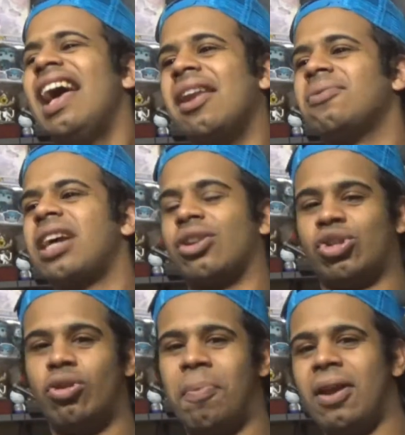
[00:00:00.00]
and he was like a
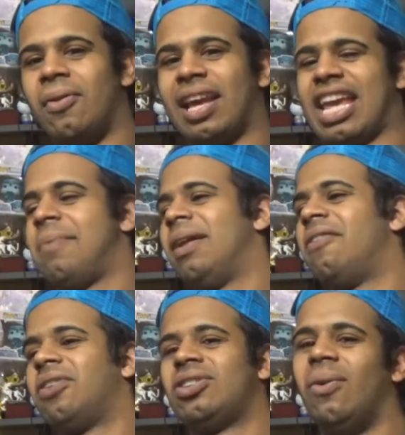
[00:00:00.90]
superhero that came in
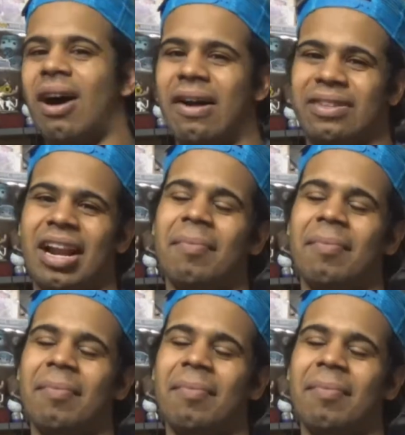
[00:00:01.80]
every so often.